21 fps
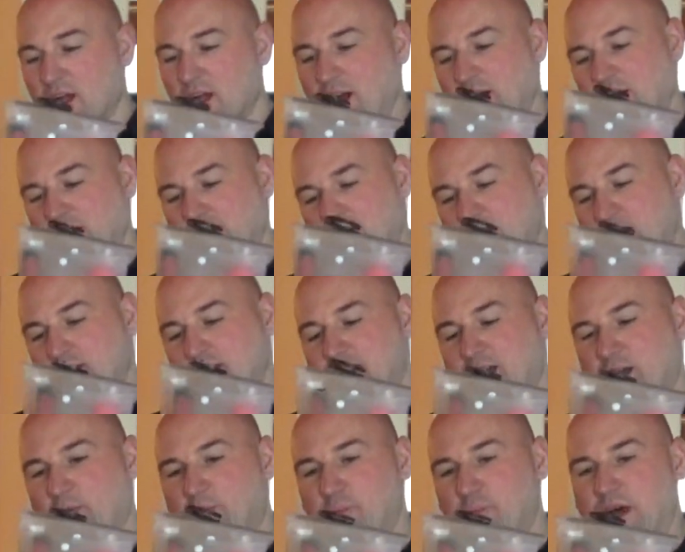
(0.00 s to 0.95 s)
and in
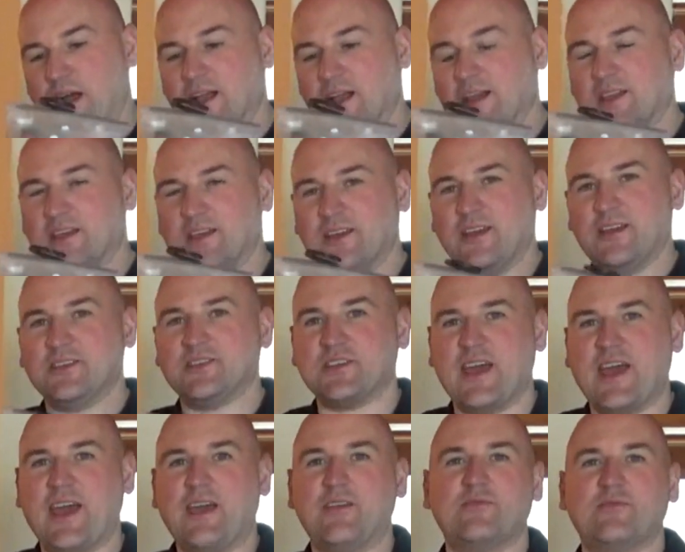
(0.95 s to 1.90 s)
that bag is
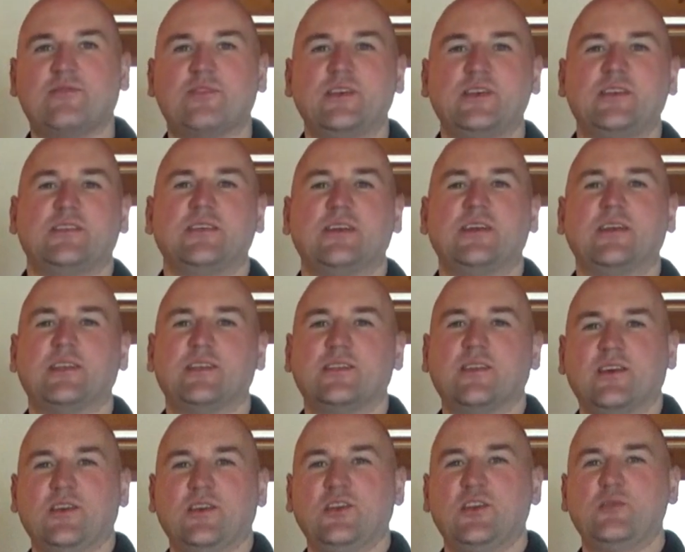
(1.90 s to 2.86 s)
everything
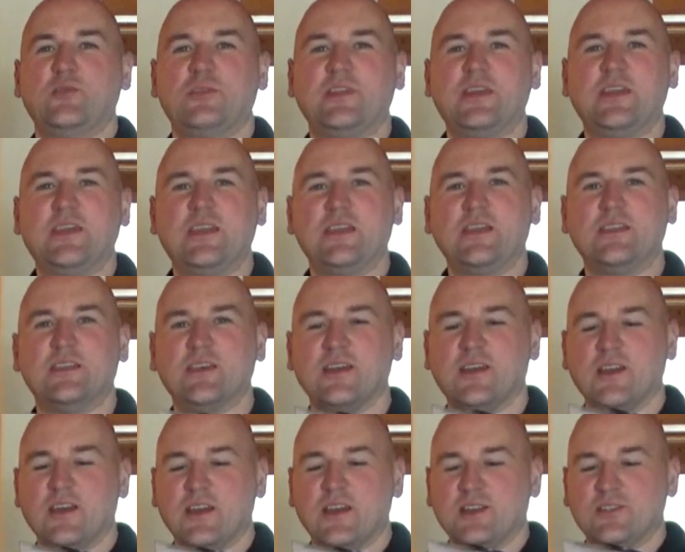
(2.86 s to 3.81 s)
that you need
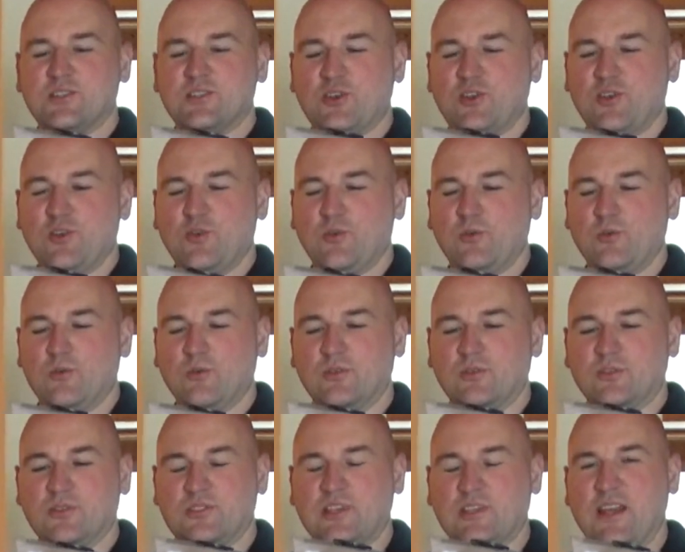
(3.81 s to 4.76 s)
to
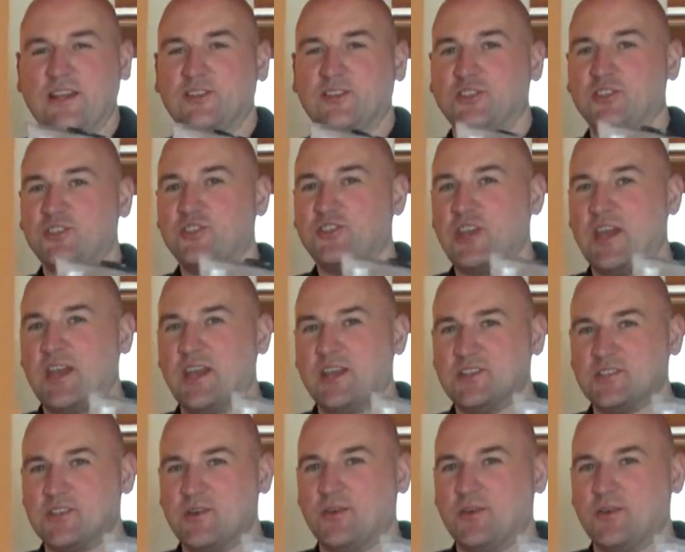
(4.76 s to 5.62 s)
tension change.